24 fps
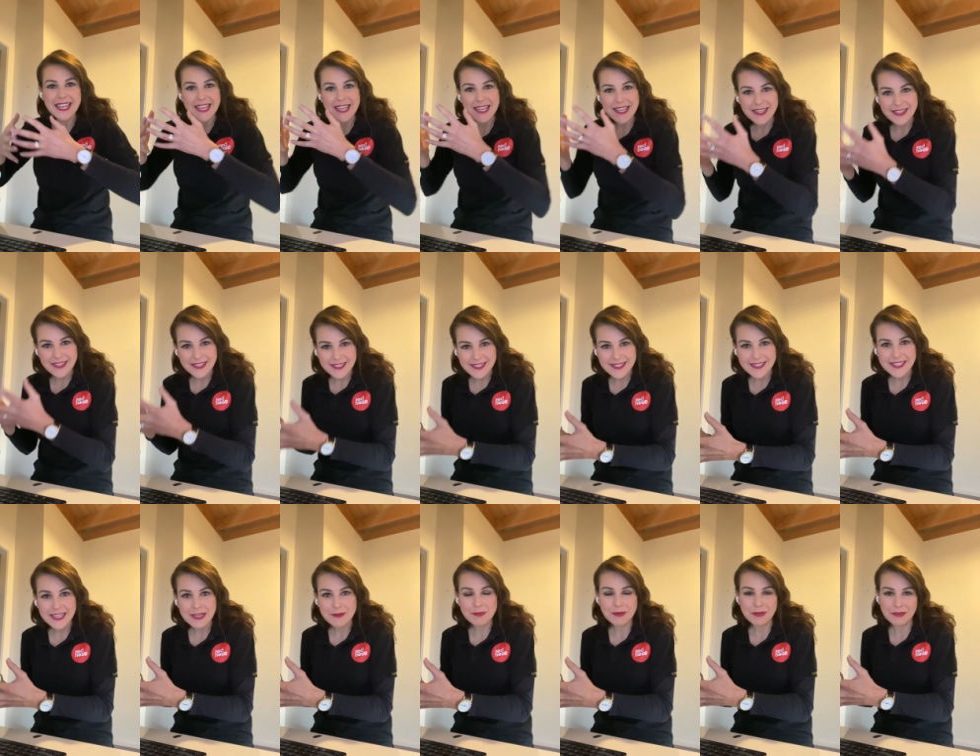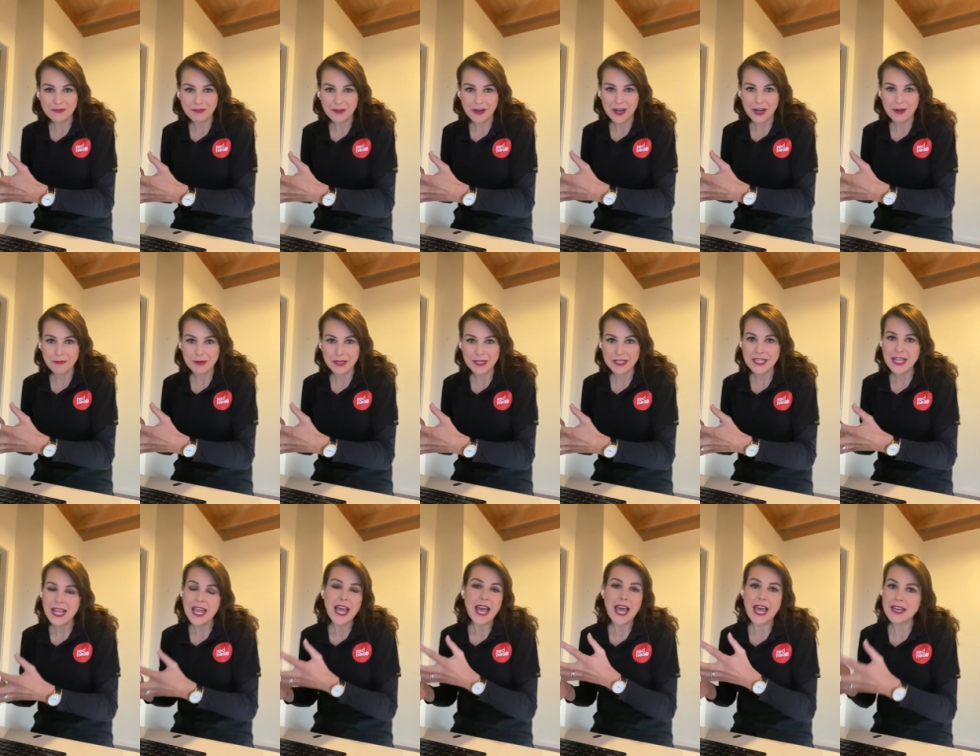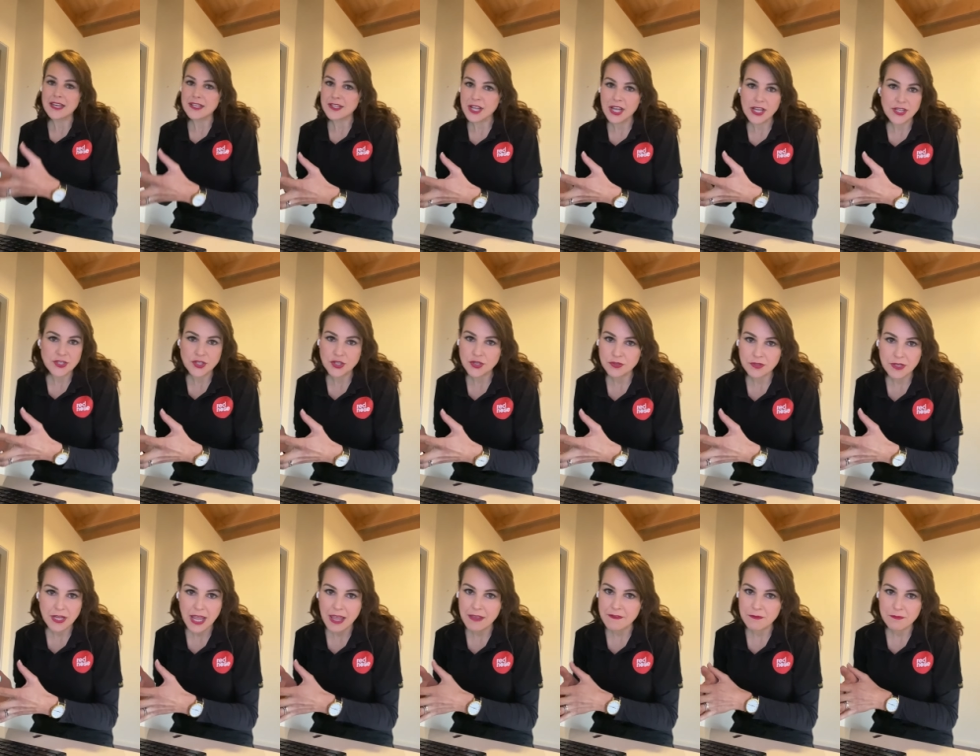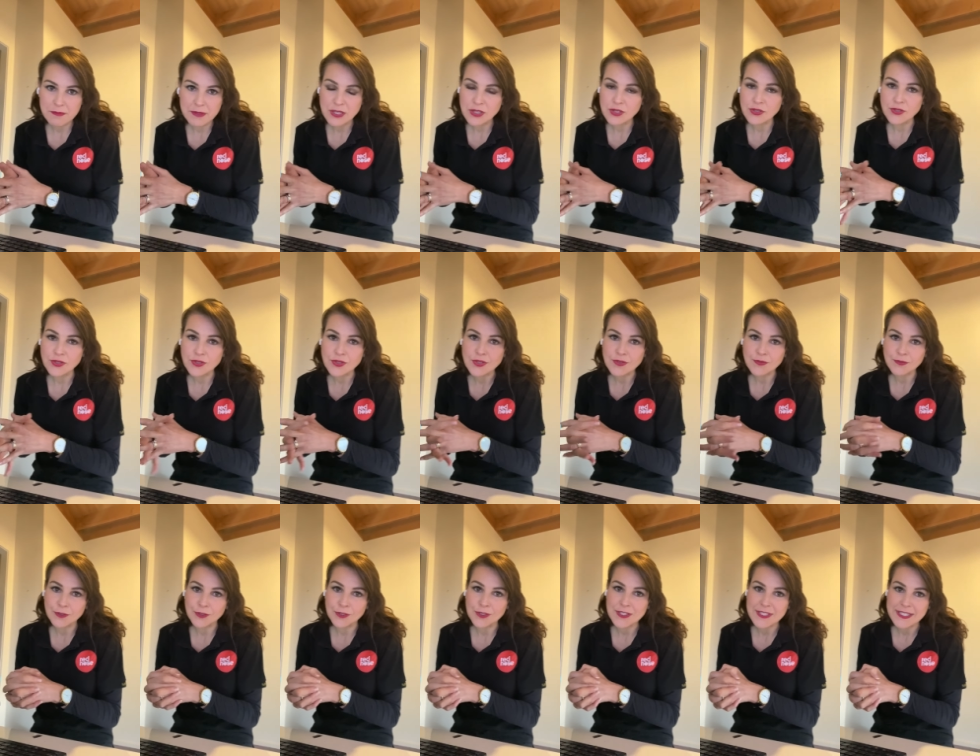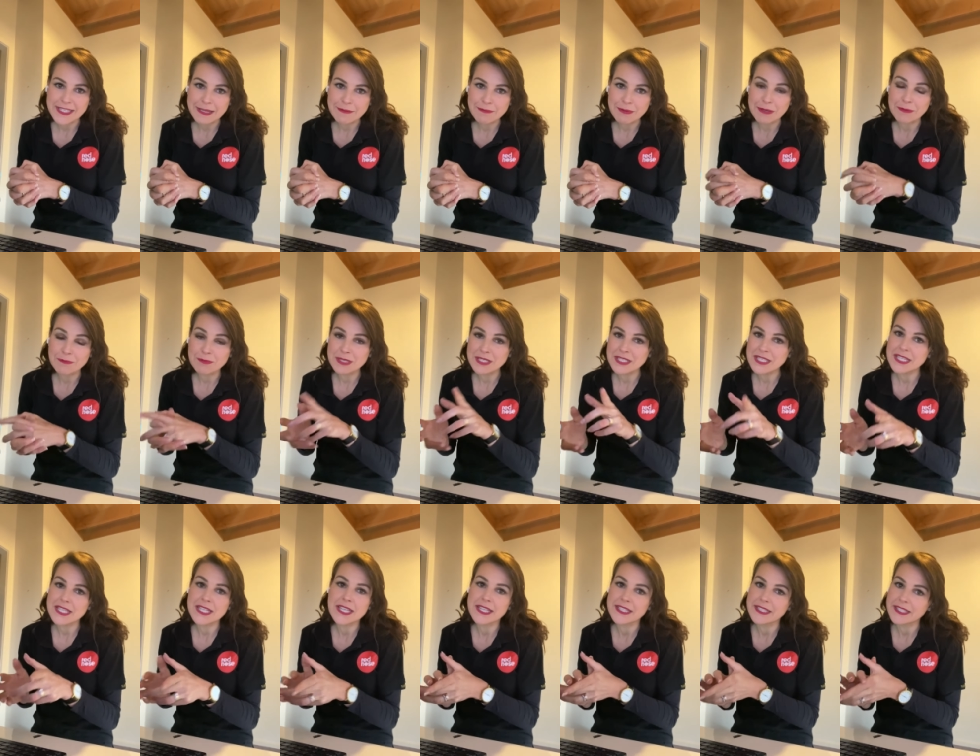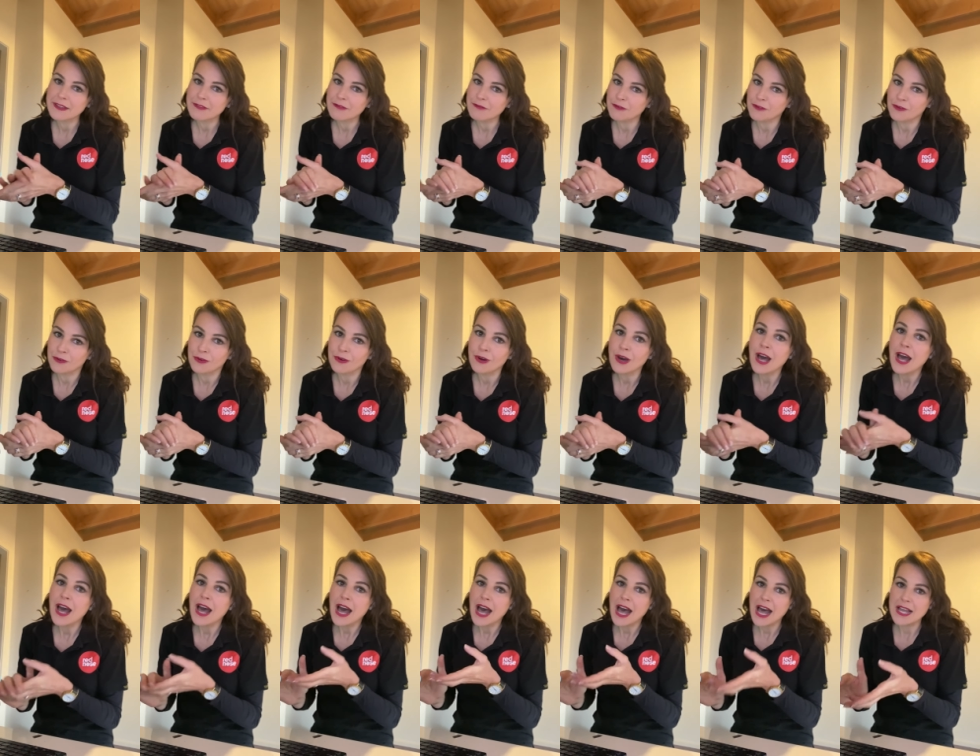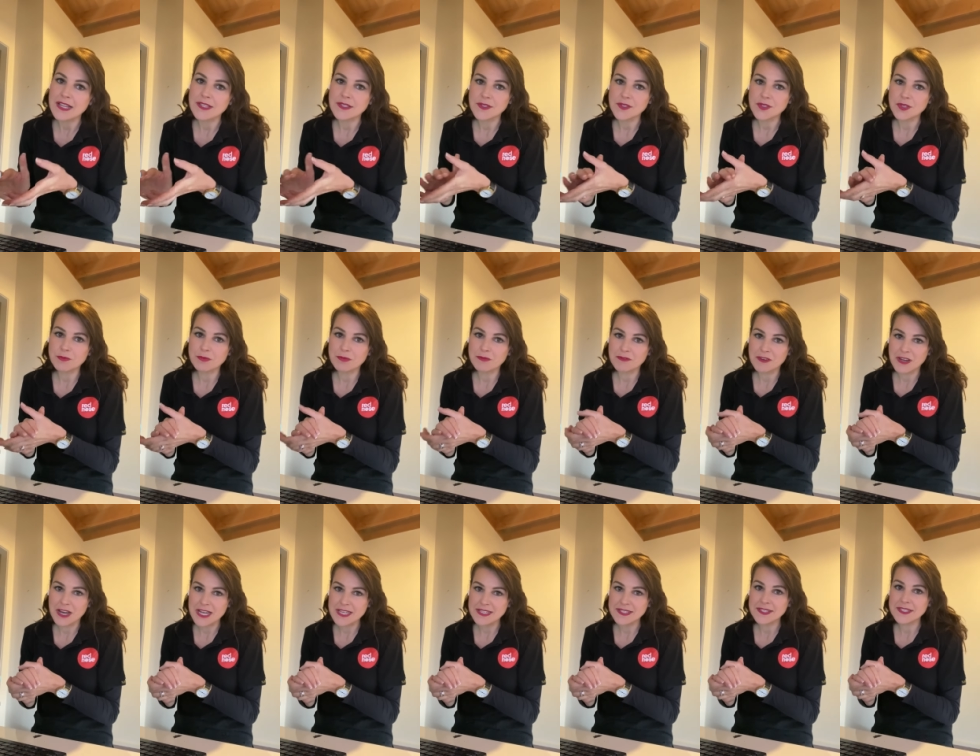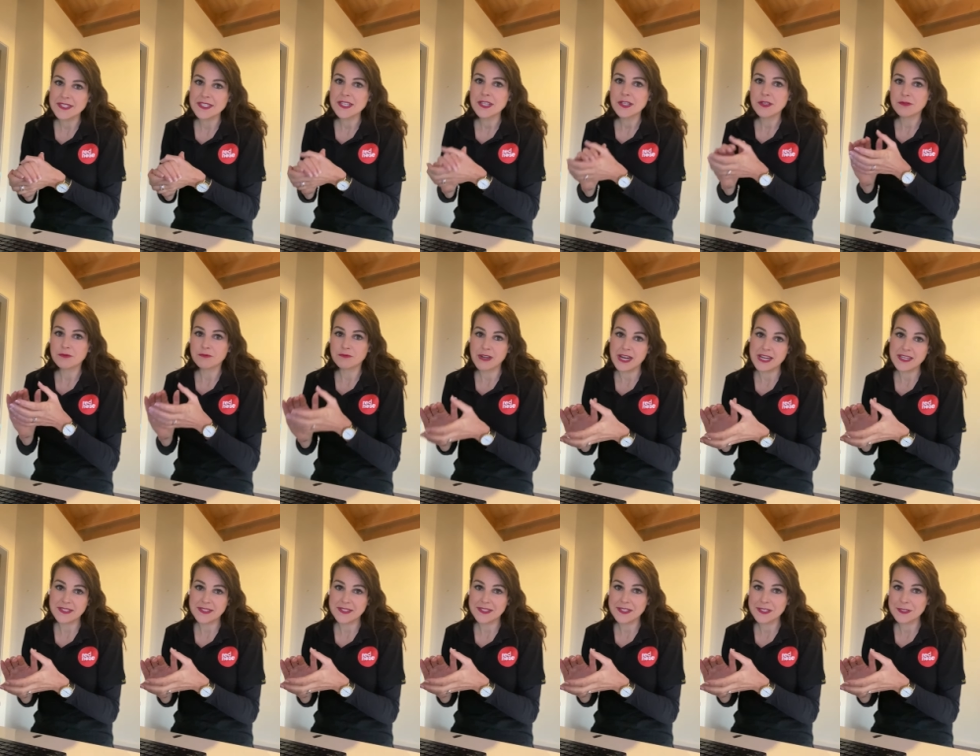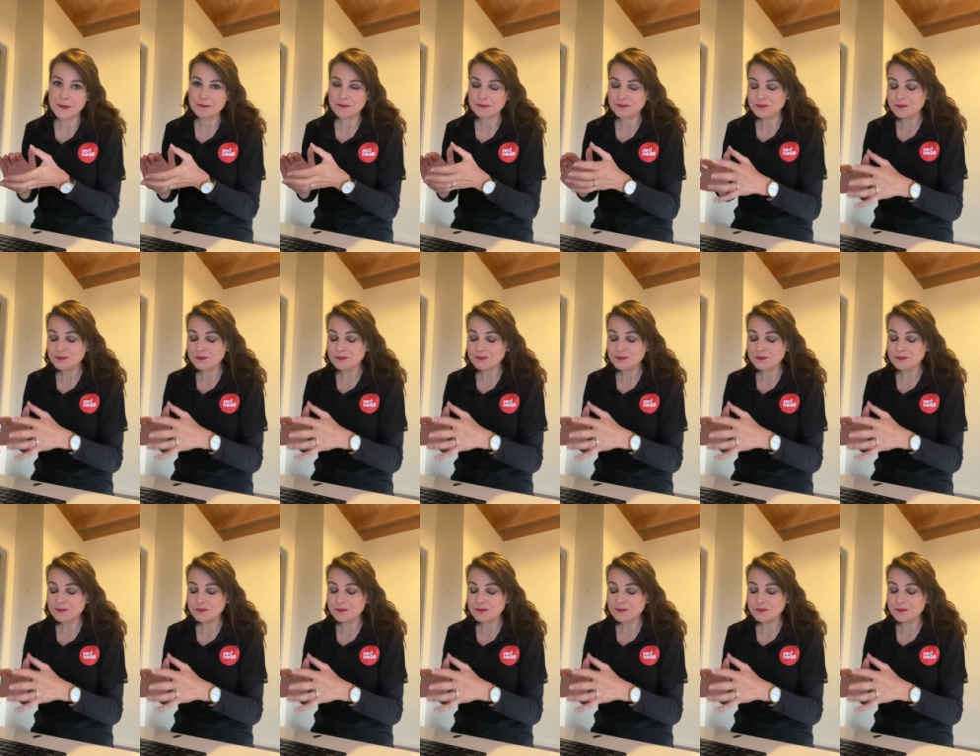in the sleep environment and, and shouldn't ever be used for sleeping, particularly for unsupervised um, rests.